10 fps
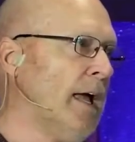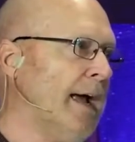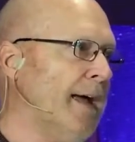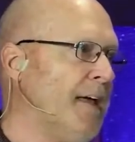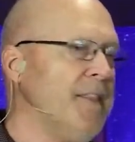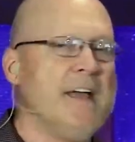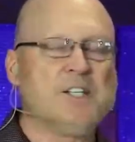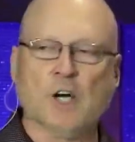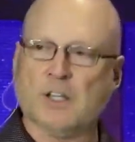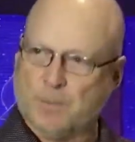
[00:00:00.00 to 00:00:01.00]
And then they
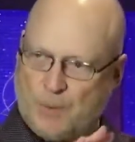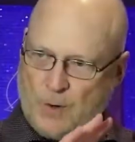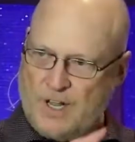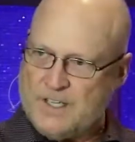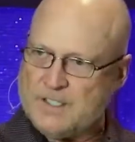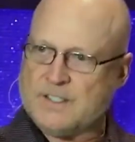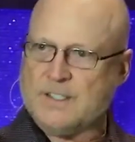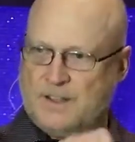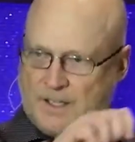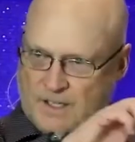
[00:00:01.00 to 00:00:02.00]
took the priests
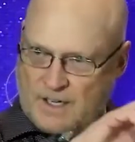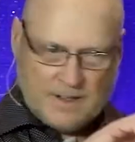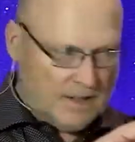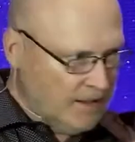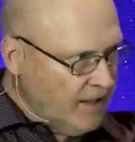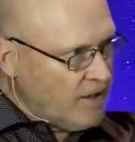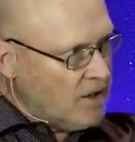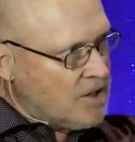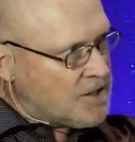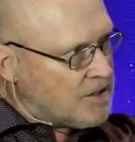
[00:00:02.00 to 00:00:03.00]
and the, and the
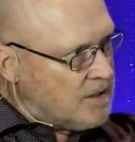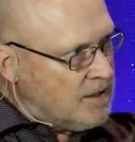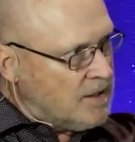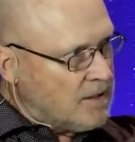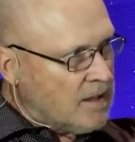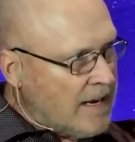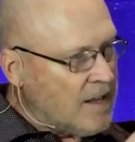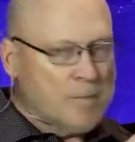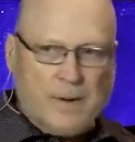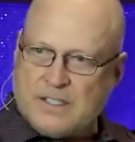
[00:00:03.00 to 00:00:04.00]
leaders, kind of
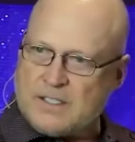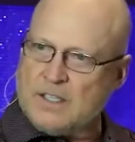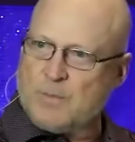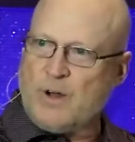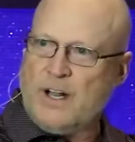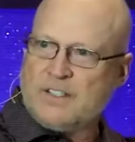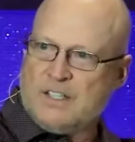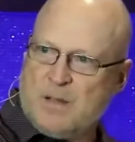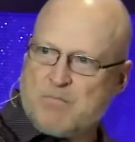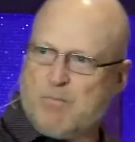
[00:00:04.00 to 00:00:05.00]
the best and the brightest, and
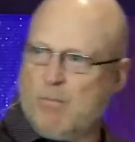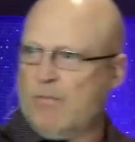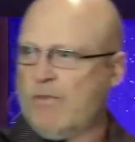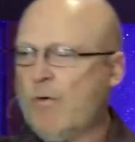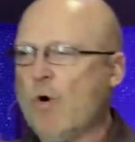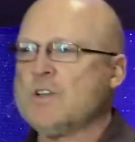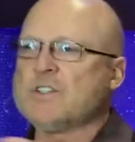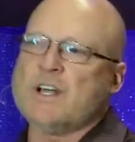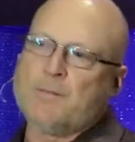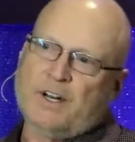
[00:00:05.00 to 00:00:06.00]
they forced
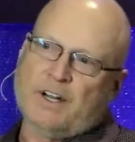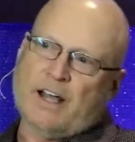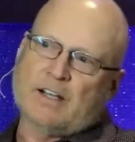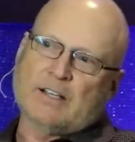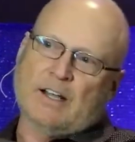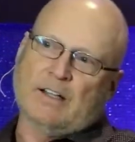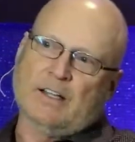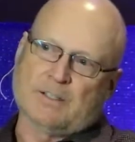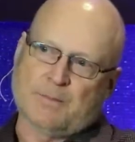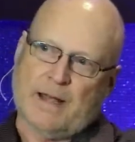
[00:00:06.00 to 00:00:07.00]
them into exile
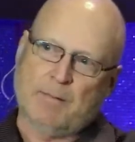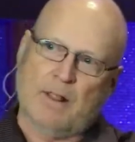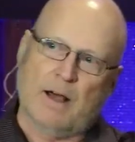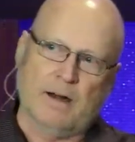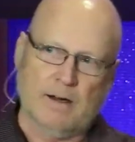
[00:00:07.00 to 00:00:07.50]
into Babylon.